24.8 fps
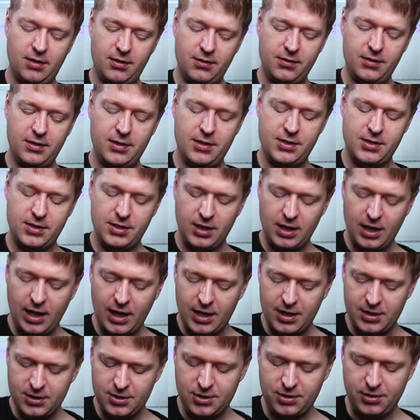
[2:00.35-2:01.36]
on this
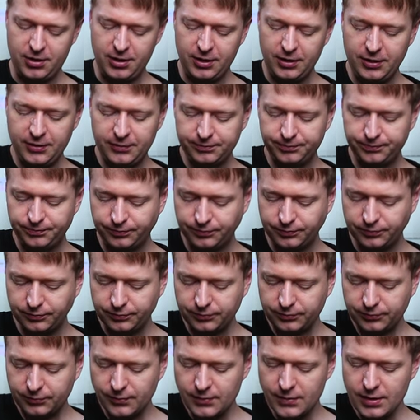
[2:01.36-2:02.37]
A string,
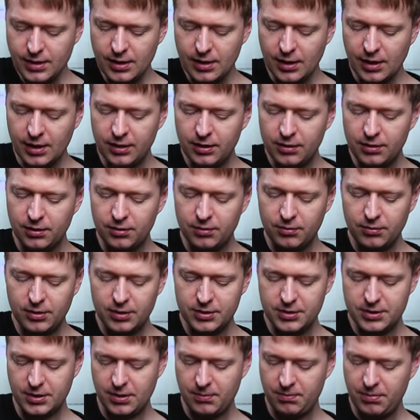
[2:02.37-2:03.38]
and then you'll
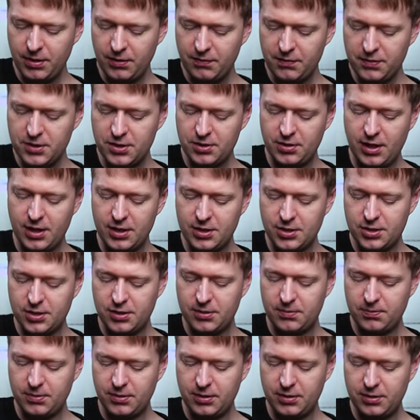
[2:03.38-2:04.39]
want a bit of a
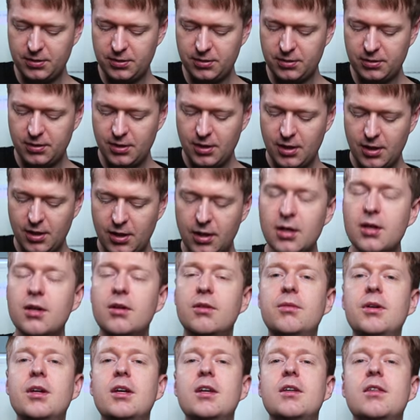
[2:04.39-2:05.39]
stretch, but your
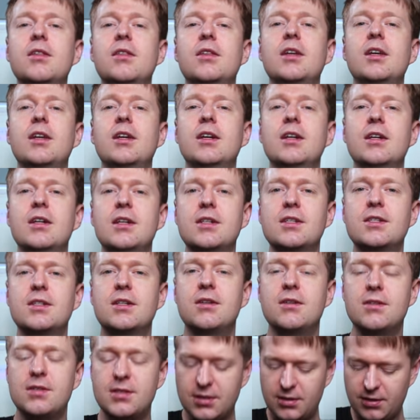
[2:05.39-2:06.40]
ring finger is
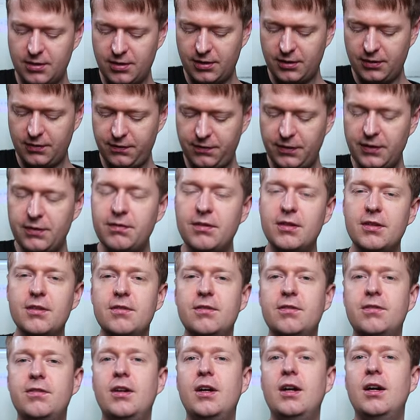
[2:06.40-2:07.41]
going to go on the
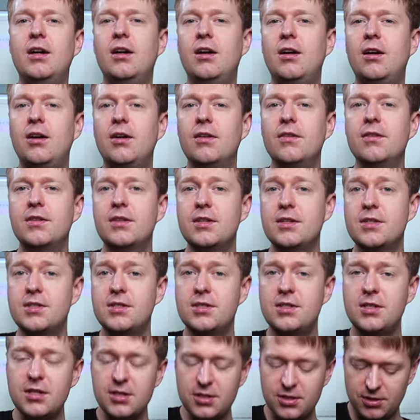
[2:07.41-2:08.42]
fifteenth fret on this
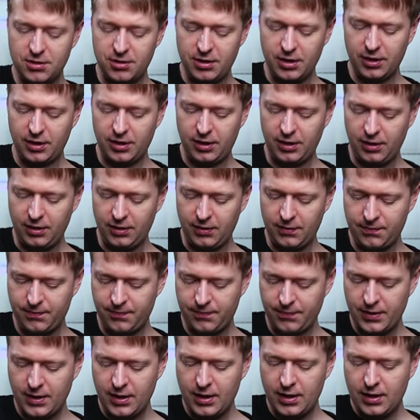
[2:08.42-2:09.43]
C string here,
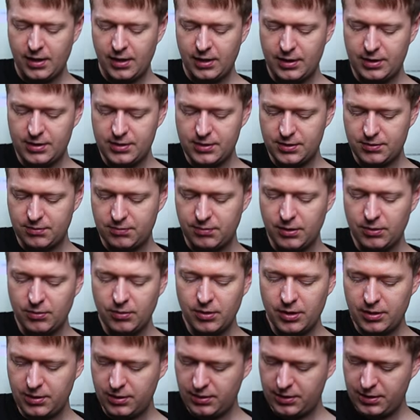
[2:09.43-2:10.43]
and we
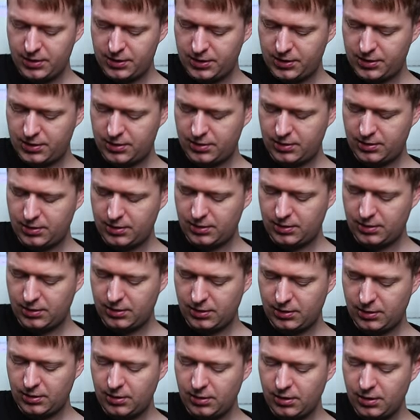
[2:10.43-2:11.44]
want this
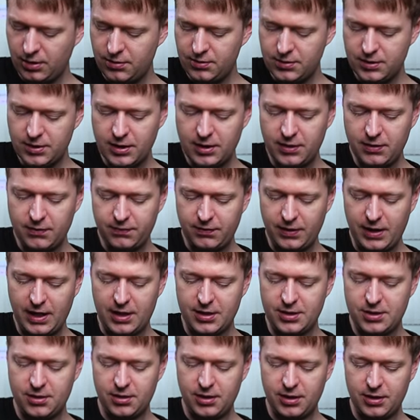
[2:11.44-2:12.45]
low D
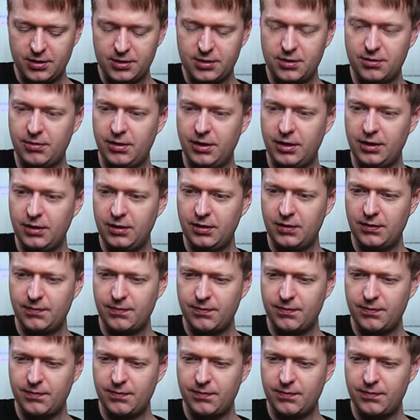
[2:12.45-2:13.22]
flat string to ring.